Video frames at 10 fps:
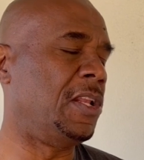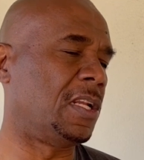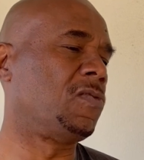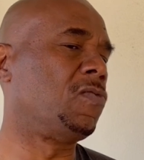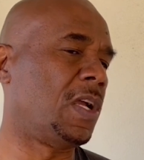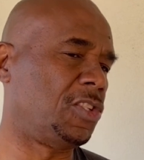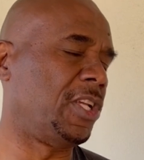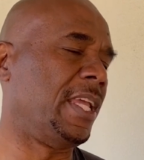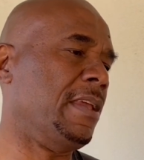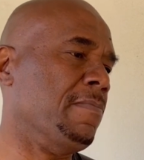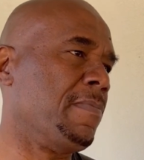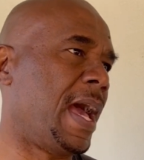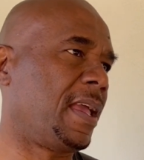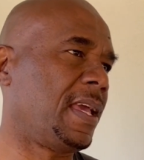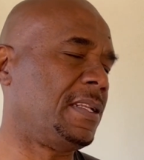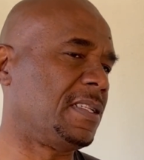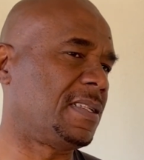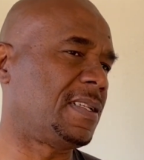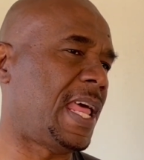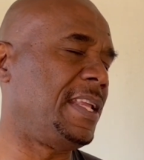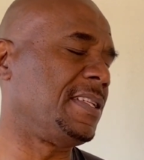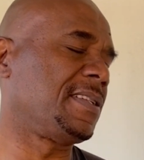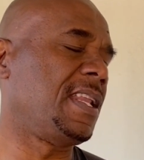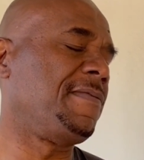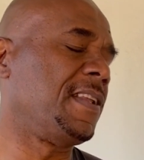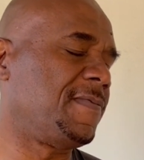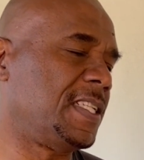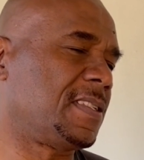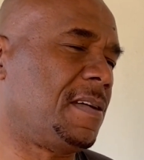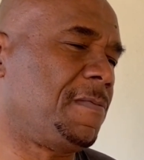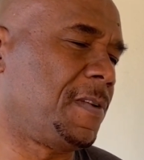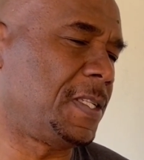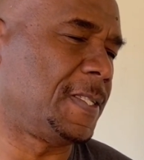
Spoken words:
not rushing him back at the slightest level of discomfort.